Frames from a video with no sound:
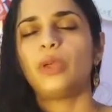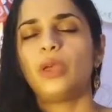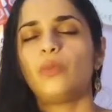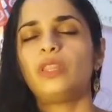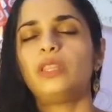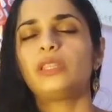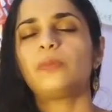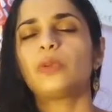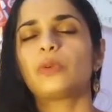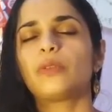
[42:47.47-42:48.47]
with this
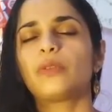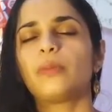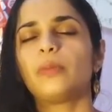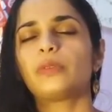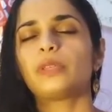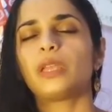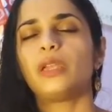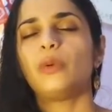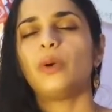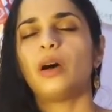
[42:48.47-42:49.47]
beautiful music.
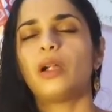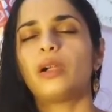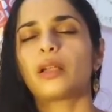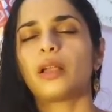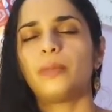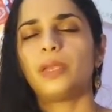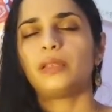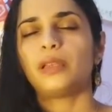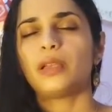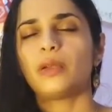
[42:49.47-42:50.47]
You are calming
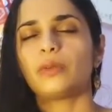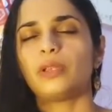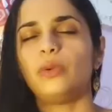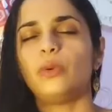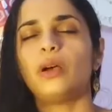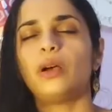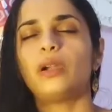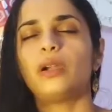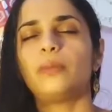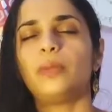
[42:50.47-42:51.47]
down, you
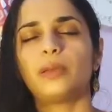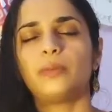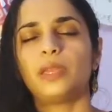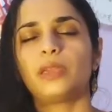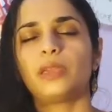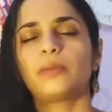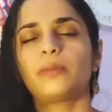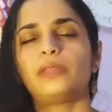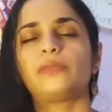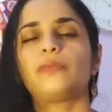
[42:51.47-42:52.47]
are becoming
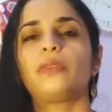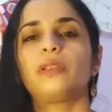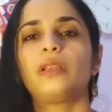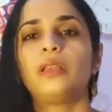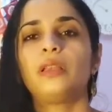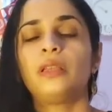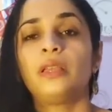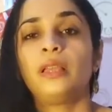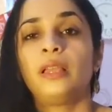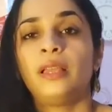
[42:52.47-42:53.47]
peaceful.
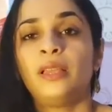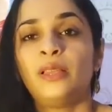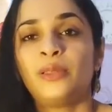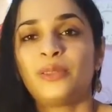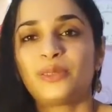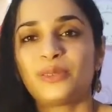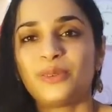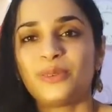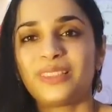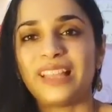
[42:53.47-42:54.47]

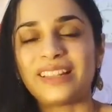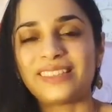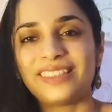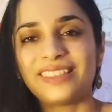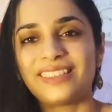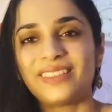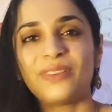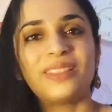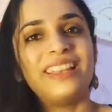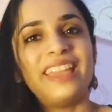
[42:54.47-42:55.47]
So that's it
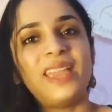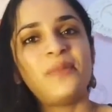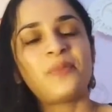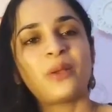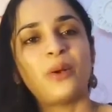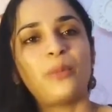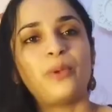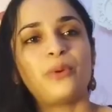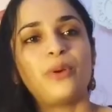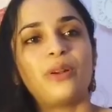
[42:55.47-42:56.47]
for the day. Hope
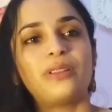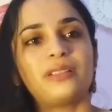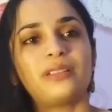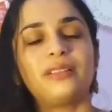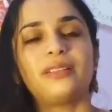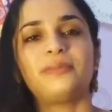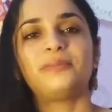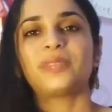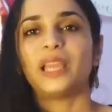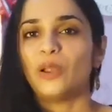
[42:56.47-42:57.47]
you got
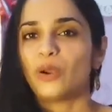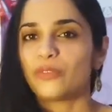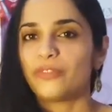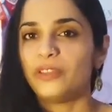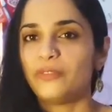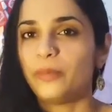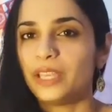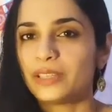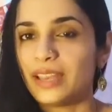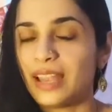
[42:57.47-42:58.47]
a lot of
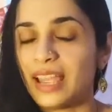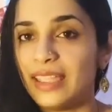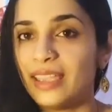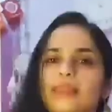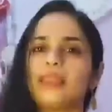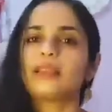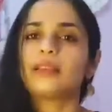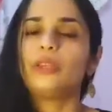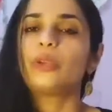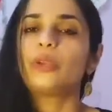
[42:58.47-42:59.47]
information, I guess.
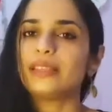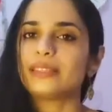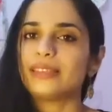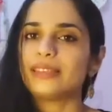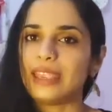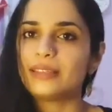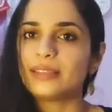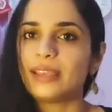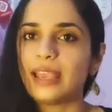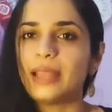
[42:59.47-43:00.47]
You can just take
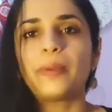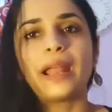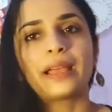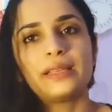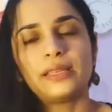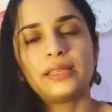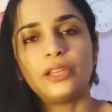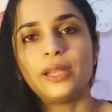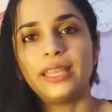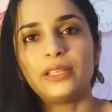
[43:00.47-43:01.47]
it and practice in
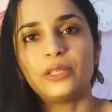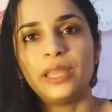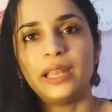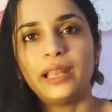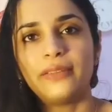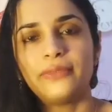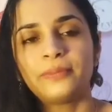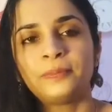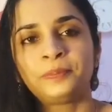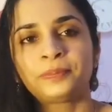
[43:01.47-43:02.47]
your day day life.
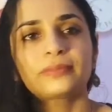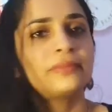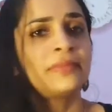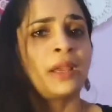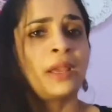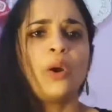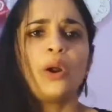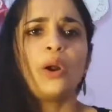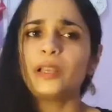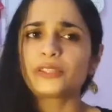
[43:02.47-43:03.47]

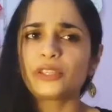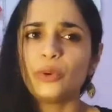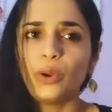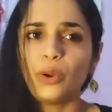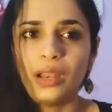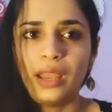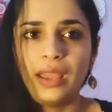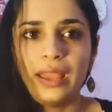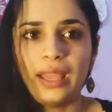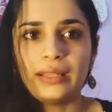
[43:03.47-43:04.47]
God bless you all.
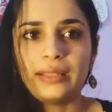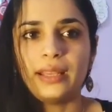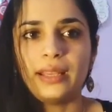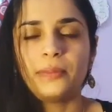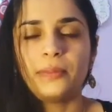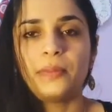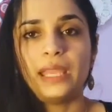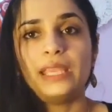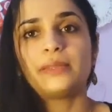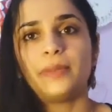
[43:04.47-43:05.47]
And then
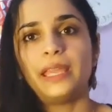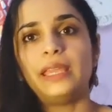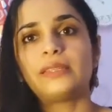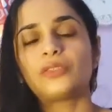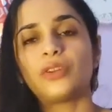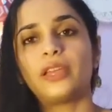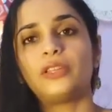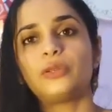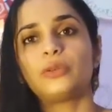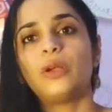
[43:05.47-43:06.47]
please try
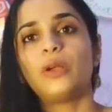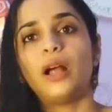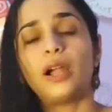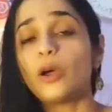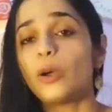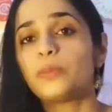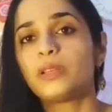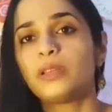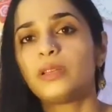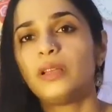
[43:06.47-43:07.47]
to adopt
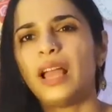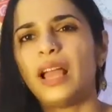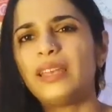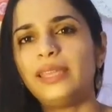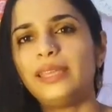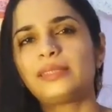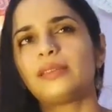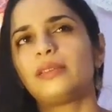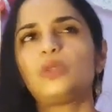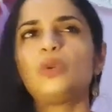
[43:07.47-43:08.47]
at least
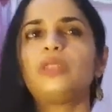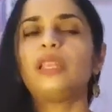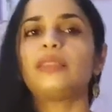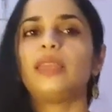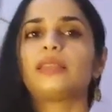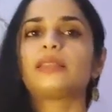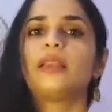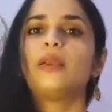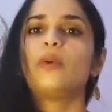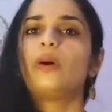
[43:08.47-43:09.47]
2 3 things
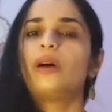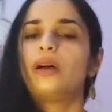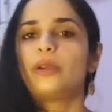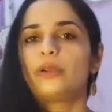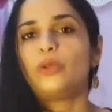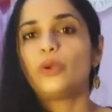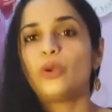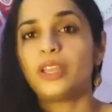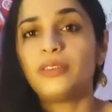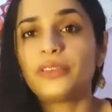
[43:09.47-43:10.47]
you
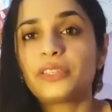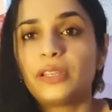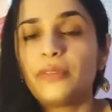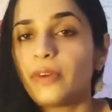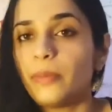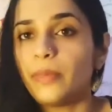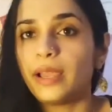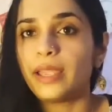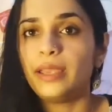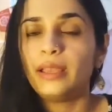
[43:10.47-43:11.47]
got interested from
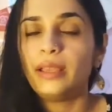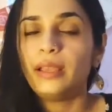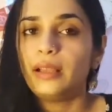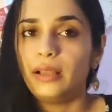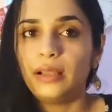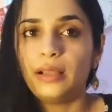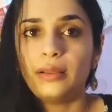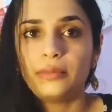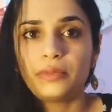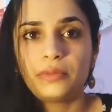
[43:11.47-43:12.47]
my uh,
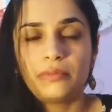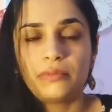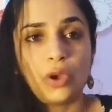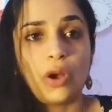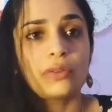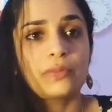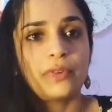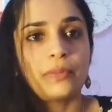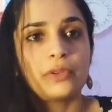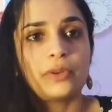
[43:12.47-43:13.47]
talk
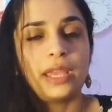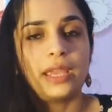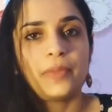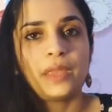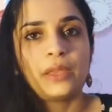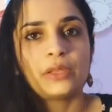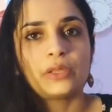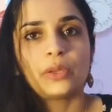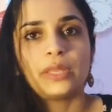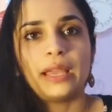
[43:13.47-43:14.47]
from today,
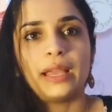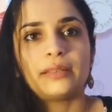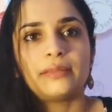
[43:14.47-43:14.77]
so that